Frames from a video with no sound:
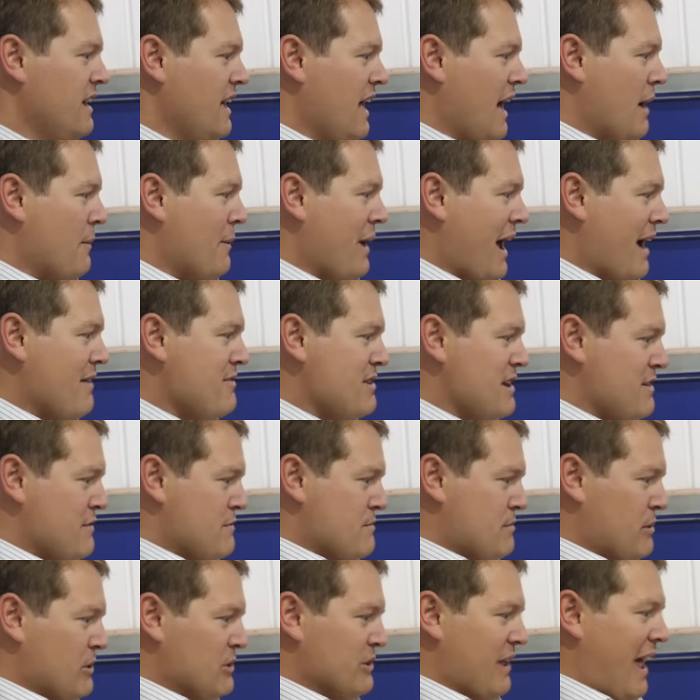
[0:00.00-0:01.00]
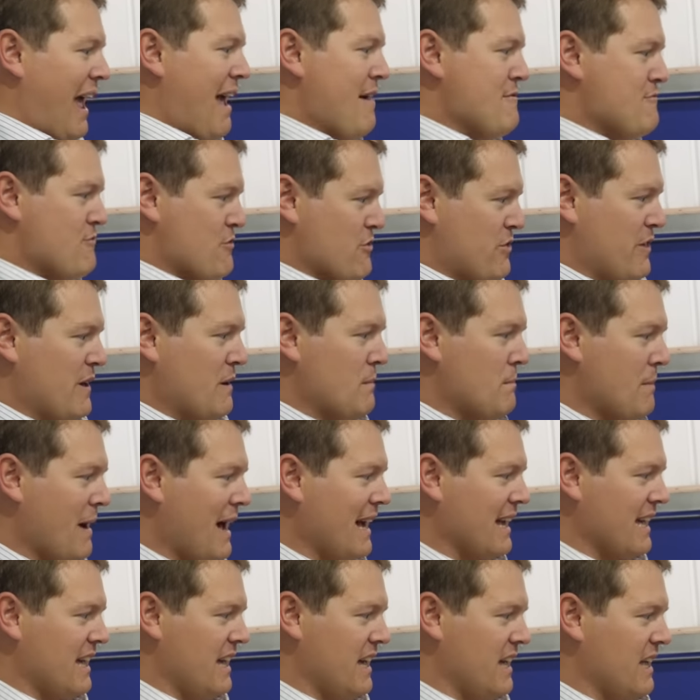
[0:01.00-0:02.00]
And we haven't even pulled everything
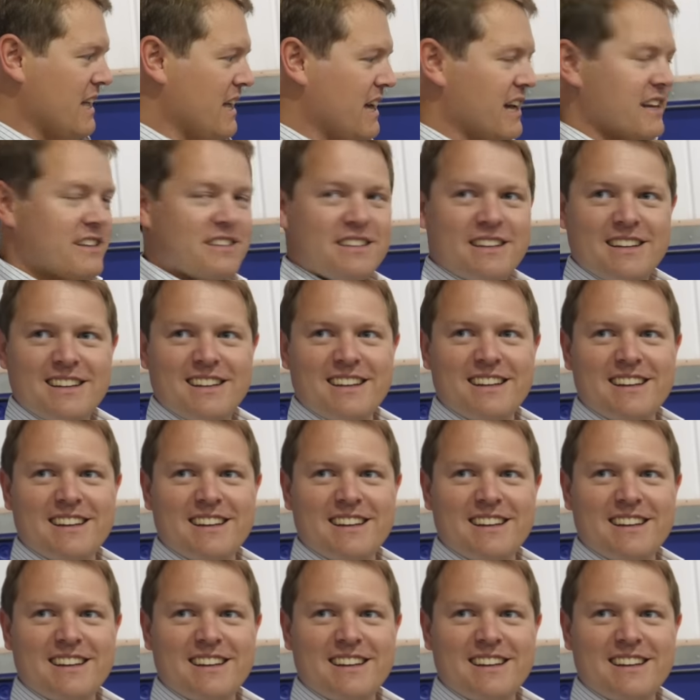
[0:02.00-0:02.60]
back here yet.